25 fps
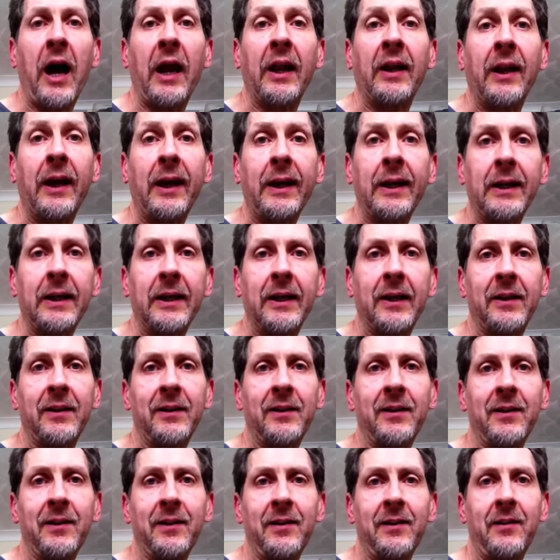
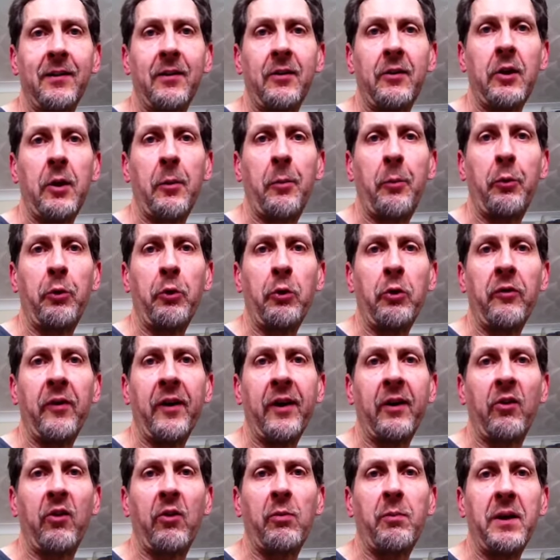alike the
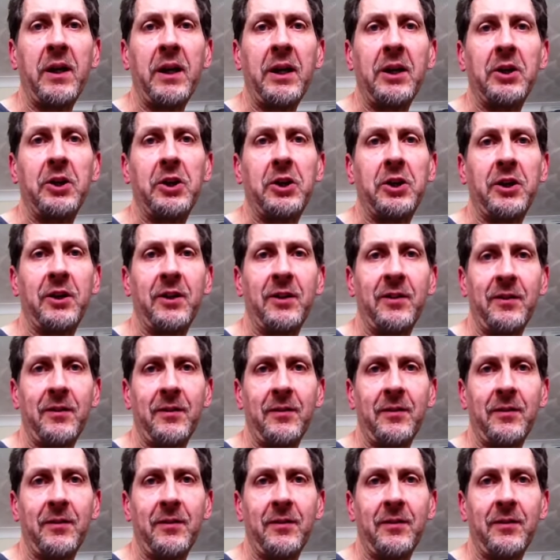approving speech,